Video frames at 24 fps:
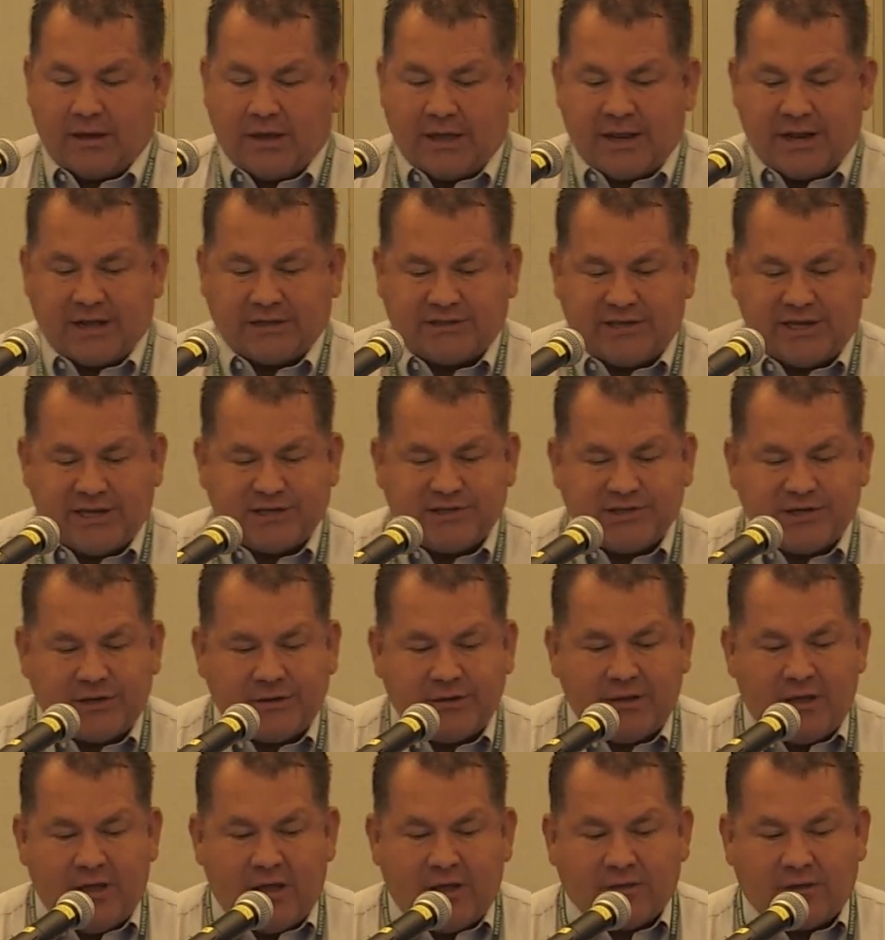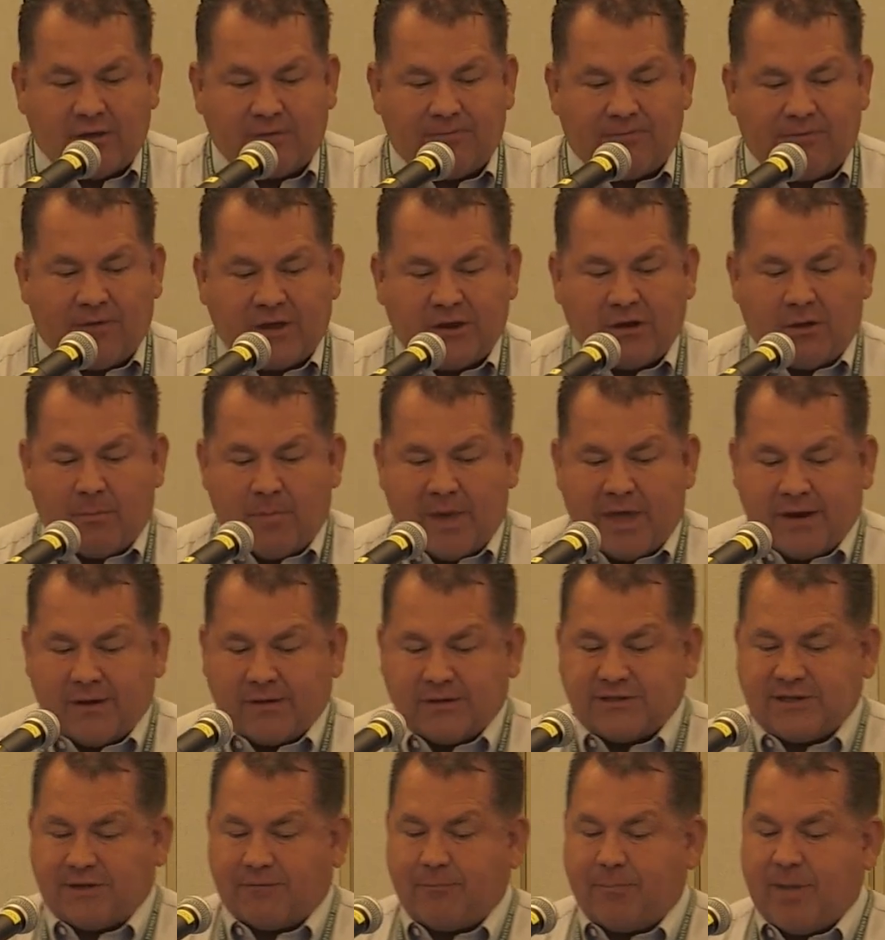In addition, the
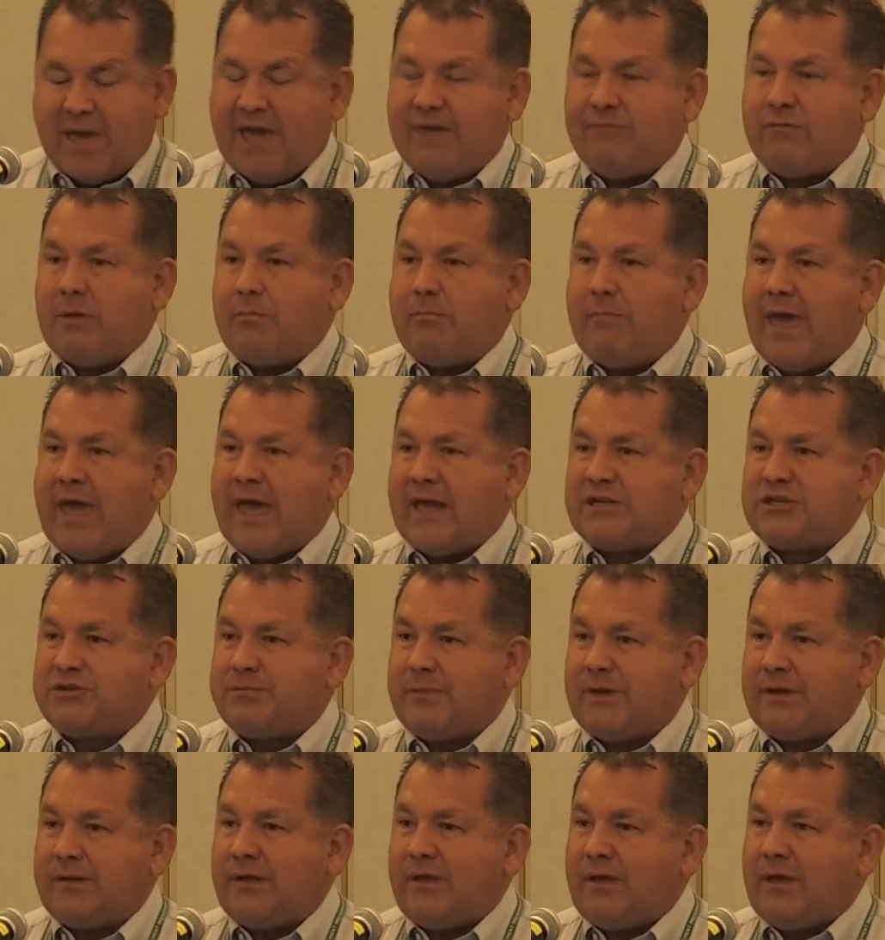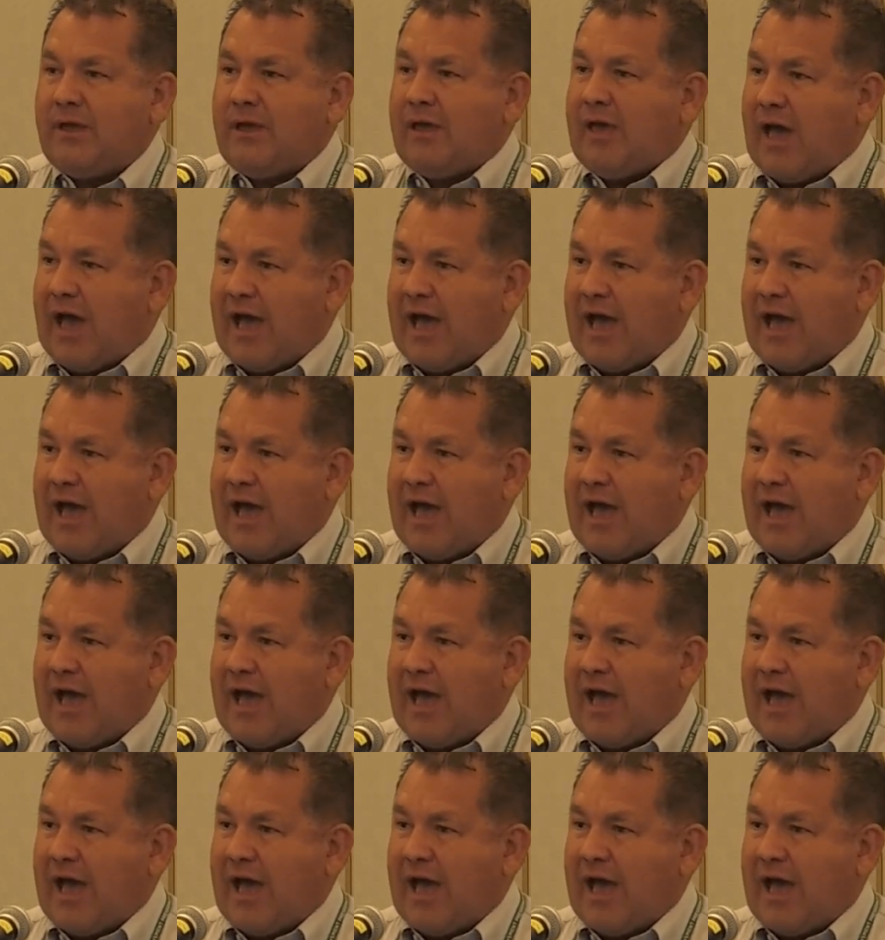fundamentals of pavement management.